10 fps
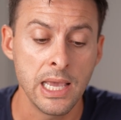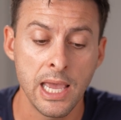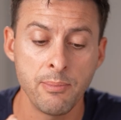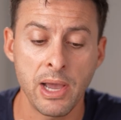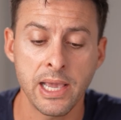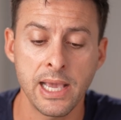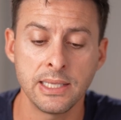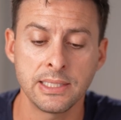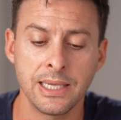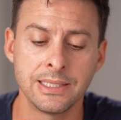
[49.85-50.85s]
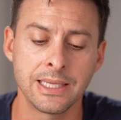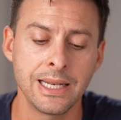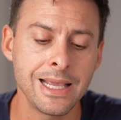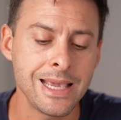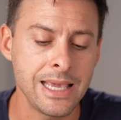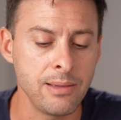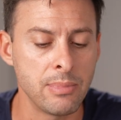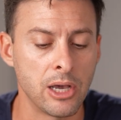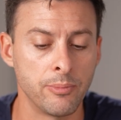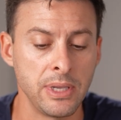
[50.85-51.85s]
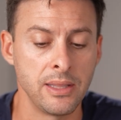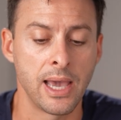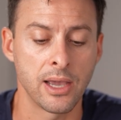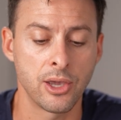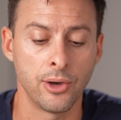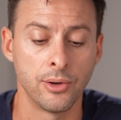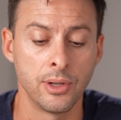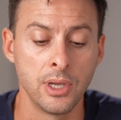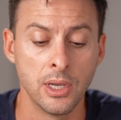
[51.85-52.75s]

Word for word: In my case, it's going to email me that code.